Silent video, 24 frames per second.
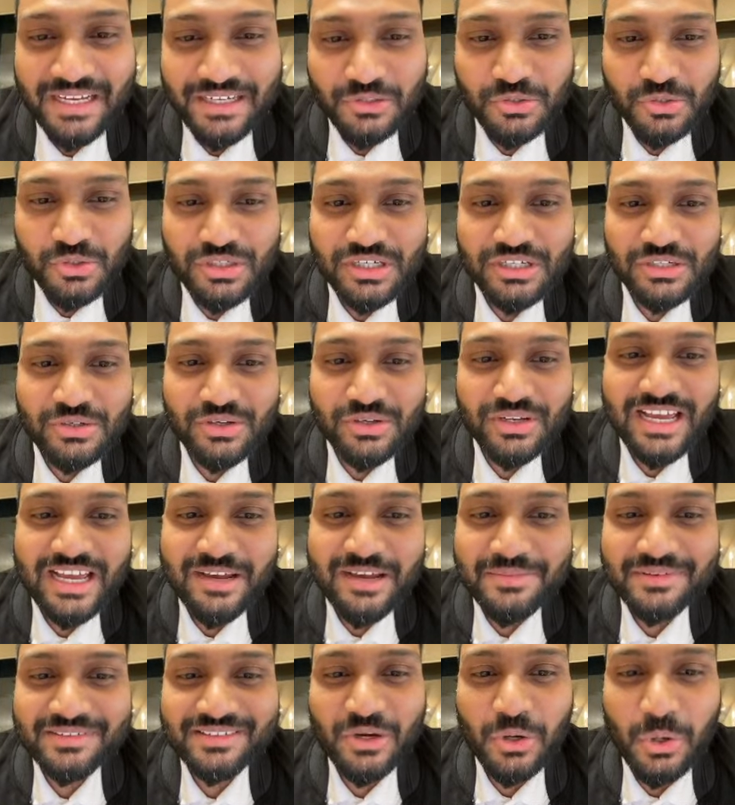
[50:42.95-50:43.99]
Google
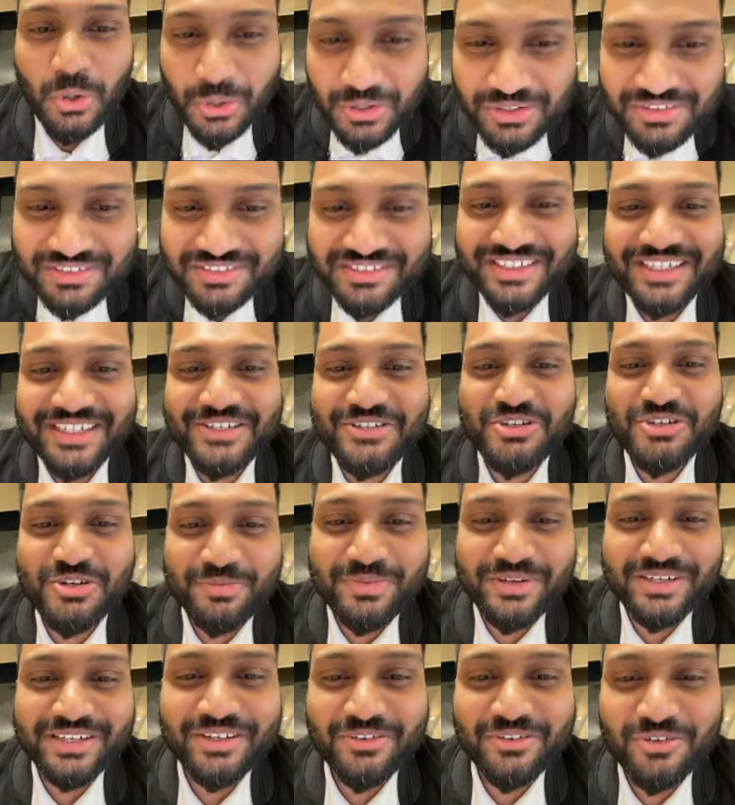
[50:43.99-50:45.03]
Colab is a hosted
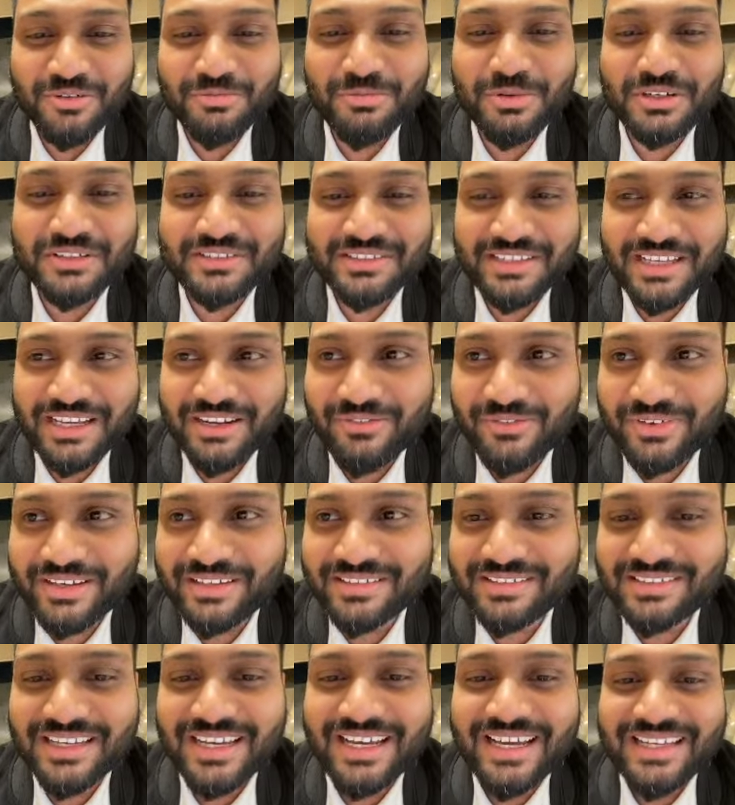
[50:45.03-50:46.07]
Jupyter notebook
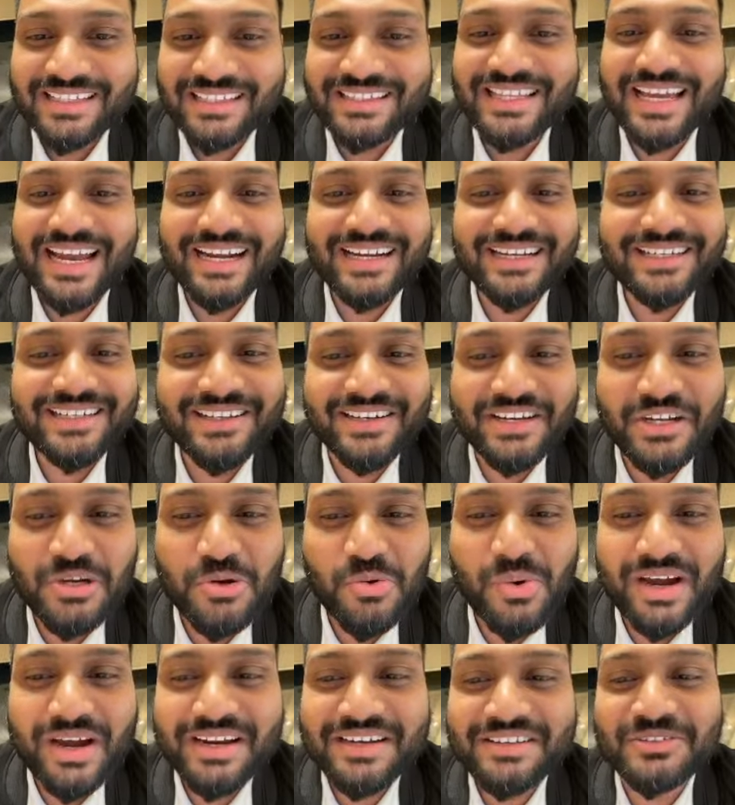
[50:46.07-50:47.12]
service that
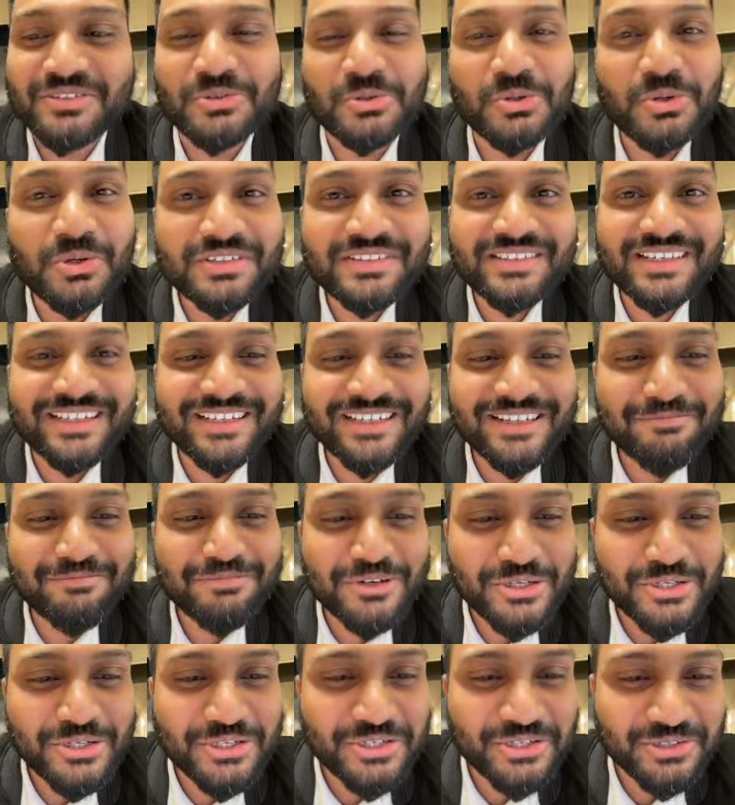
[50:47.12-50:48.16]
requires no setup
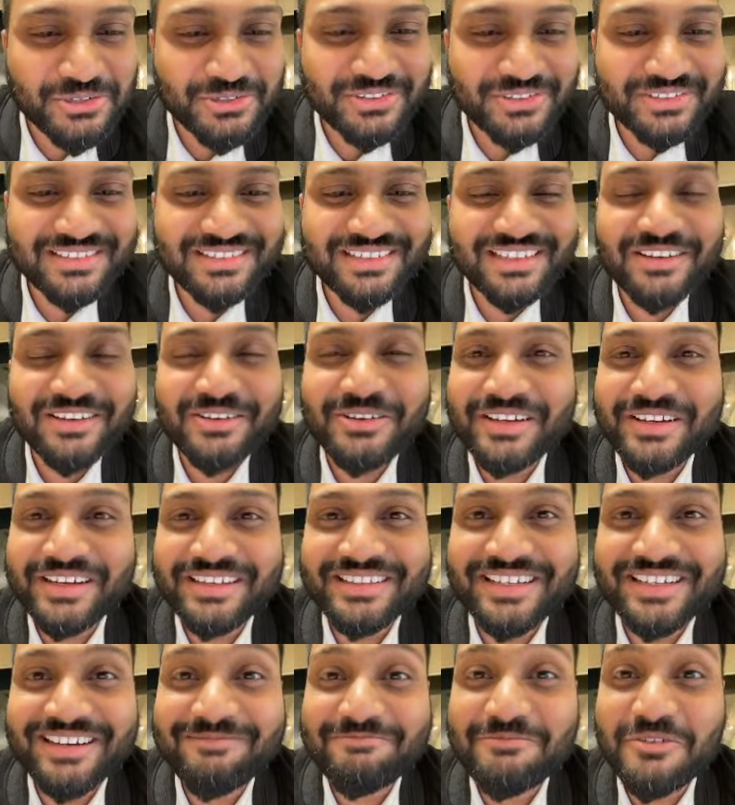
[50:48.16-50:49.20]
to use. Okay,
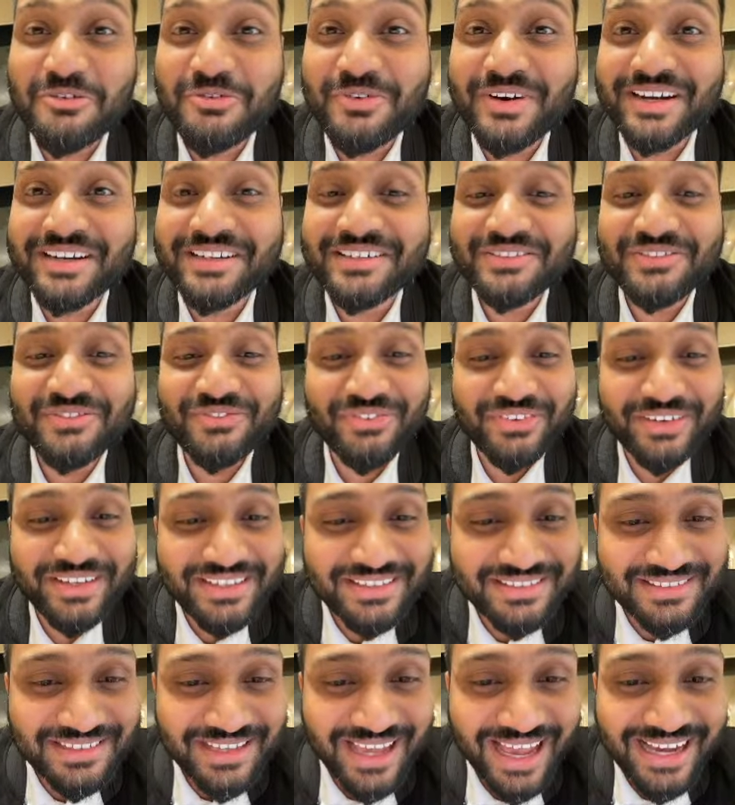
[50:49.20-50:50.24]
that provides free
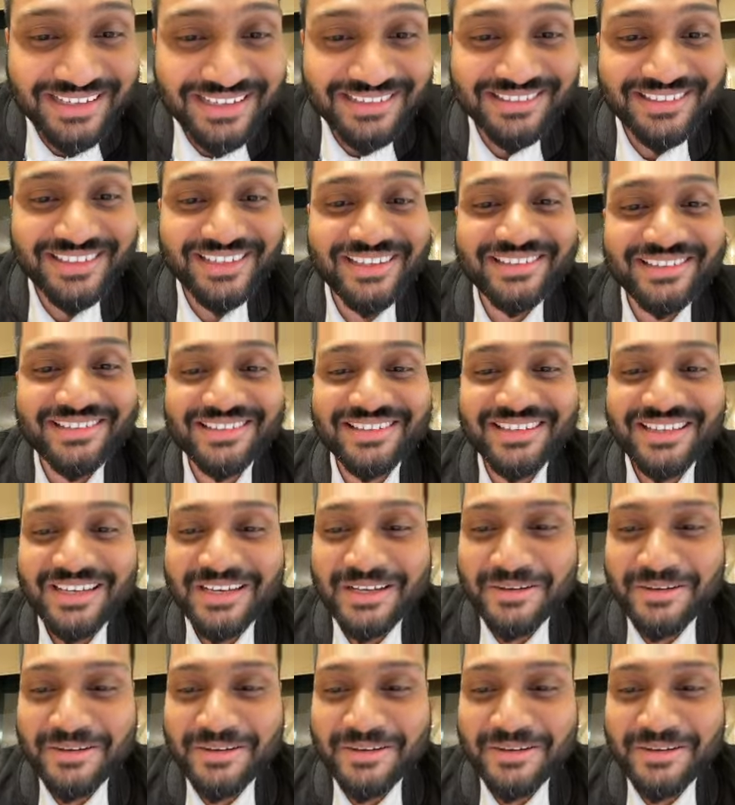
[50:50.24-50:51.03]
access.